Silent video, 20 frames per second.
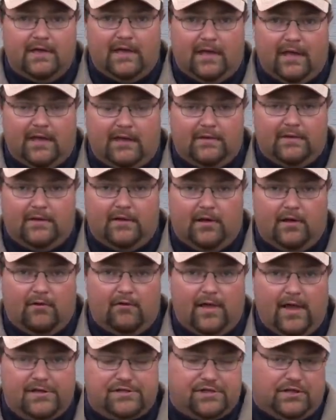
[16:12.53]
and
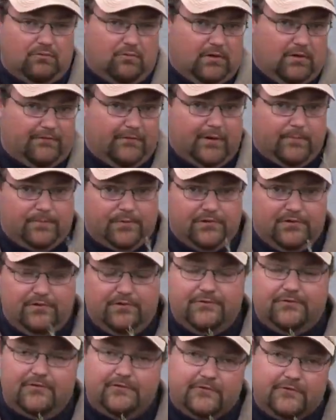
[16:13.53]
actually one of our
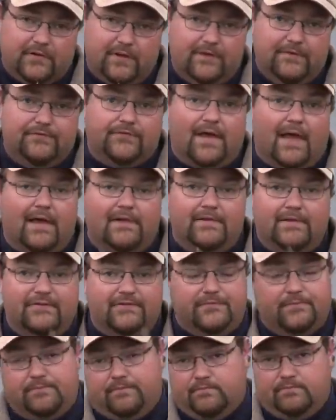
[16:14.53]
producers lives on
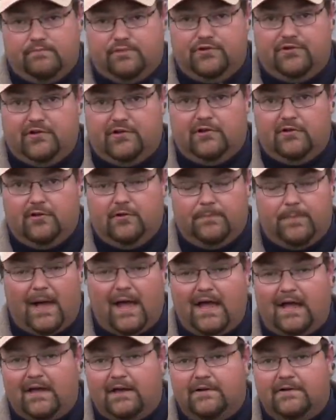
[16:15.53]
this particular
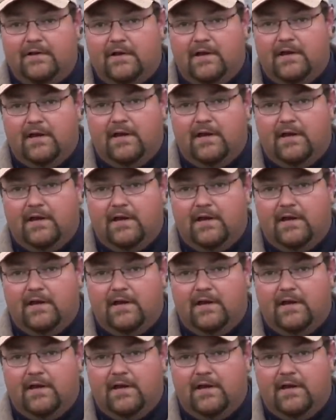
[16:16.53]
pond.